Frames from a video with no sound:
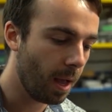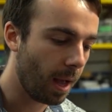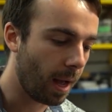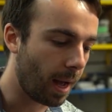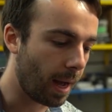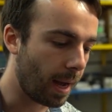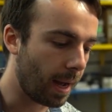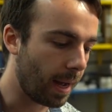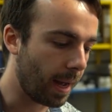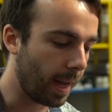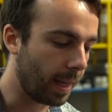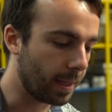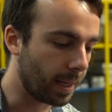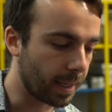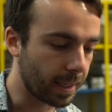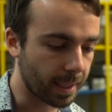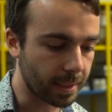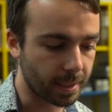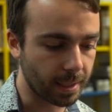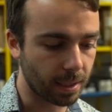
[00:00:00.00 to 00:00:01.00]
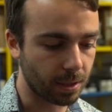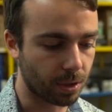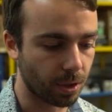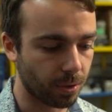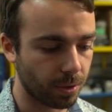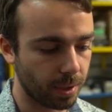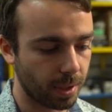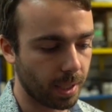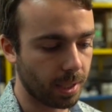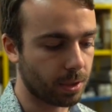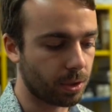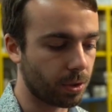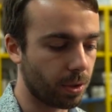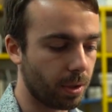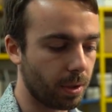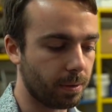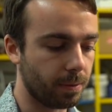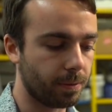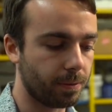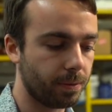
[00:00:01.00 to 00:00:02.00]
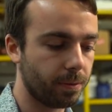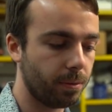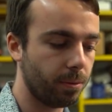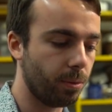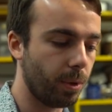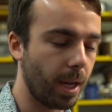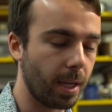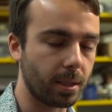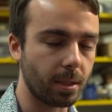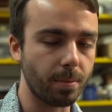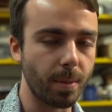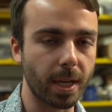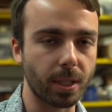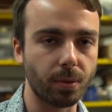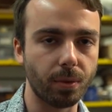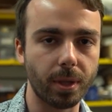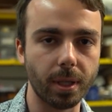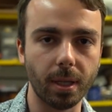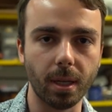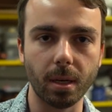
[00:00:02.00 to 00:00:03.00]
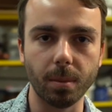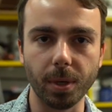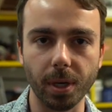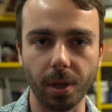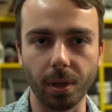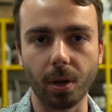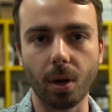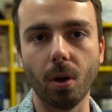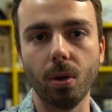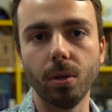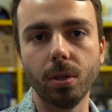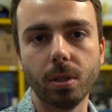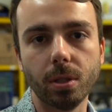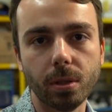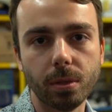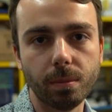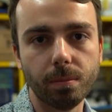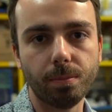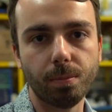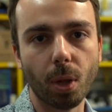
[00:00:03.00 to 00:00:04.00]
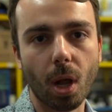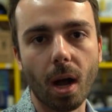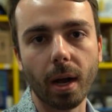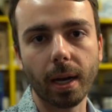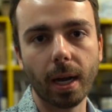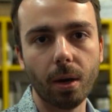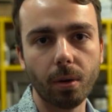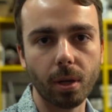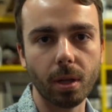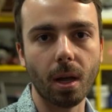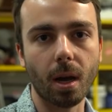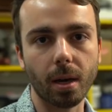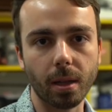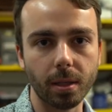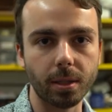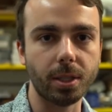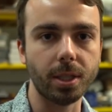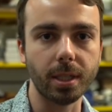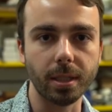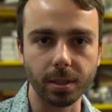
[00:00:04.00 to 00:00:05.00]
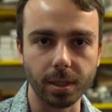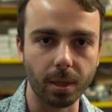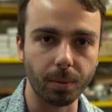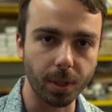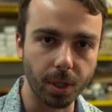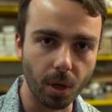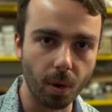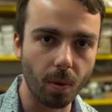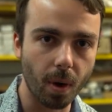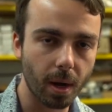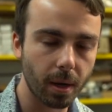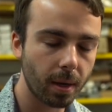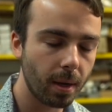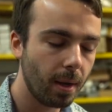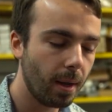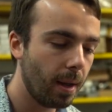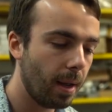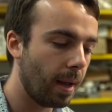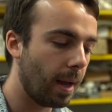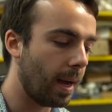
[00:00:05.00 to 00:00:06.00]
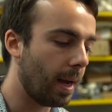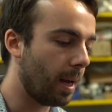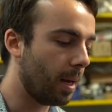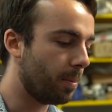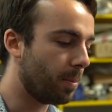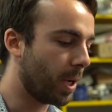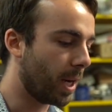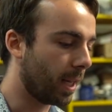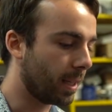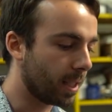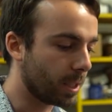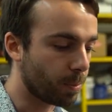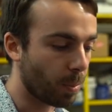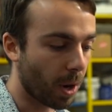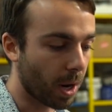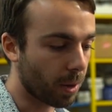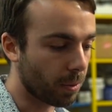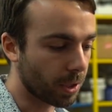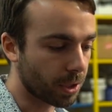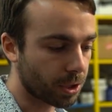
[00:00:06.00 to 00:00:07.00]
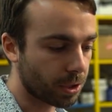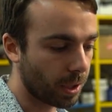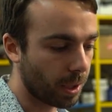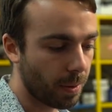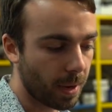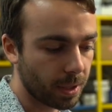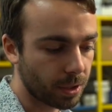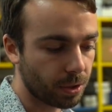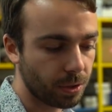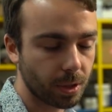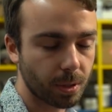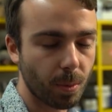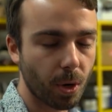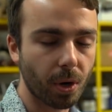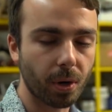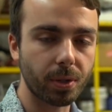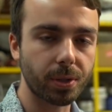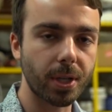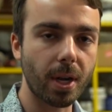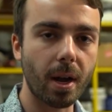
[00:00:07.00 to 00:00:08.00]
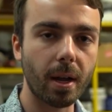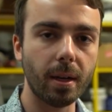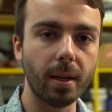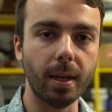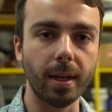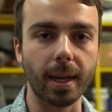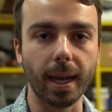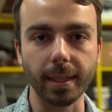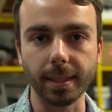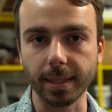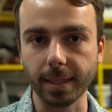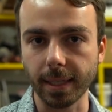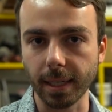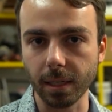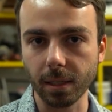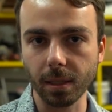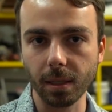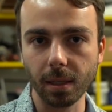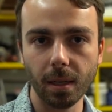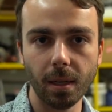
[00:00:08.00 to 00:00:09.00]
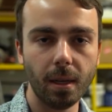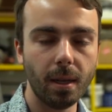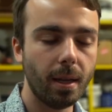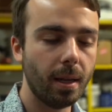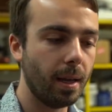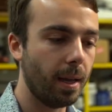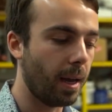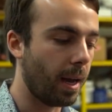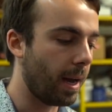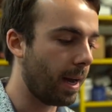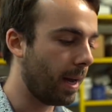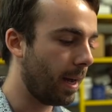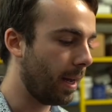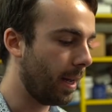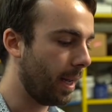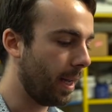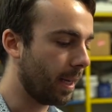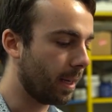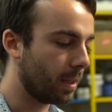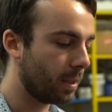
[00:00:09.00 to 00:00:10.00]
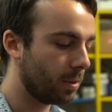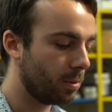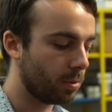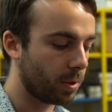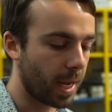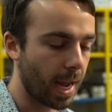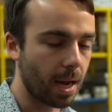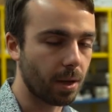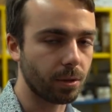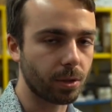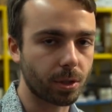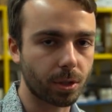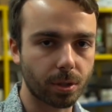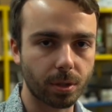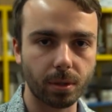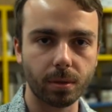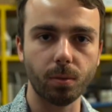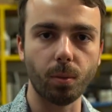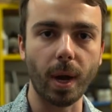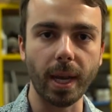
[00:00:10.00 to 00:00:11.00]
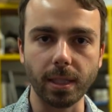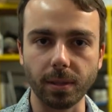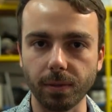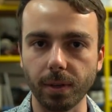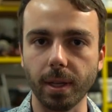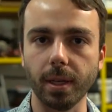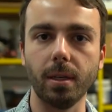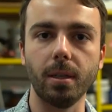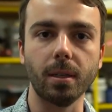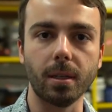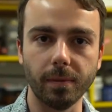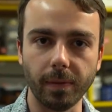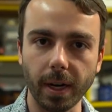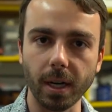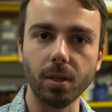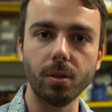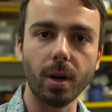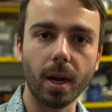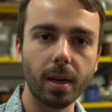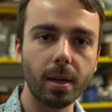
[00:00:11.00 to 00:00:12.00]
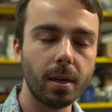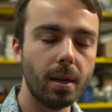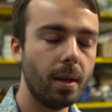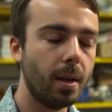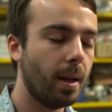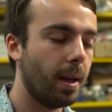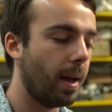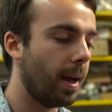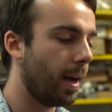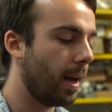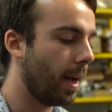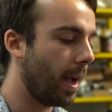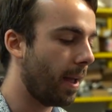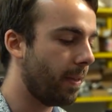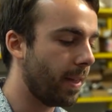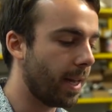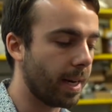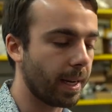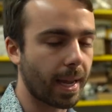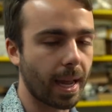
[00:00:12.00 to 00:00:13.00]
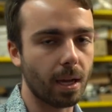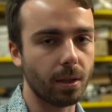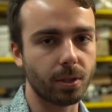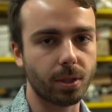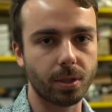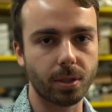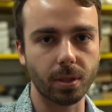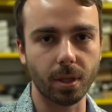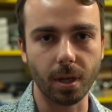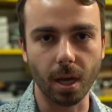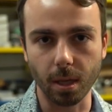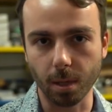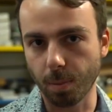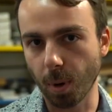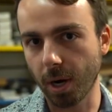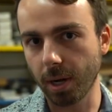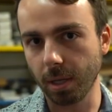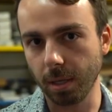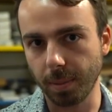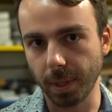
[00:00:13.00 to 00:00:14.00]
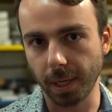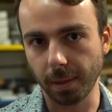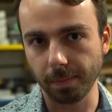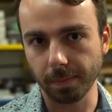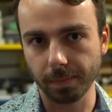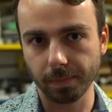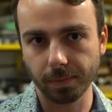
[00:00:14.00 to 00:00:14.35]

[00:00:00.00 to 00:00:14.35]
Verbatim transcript: Uh, and like I said, so it's sort of, we had to mess with a little bit of the code to block out a lot of the signals that we don't want, uh, but at this point it works really well. As soon as the motor goes on, it gets a signal, uh, it counts, waits for the conveyor to run, uh, and then it counts another part in the bin.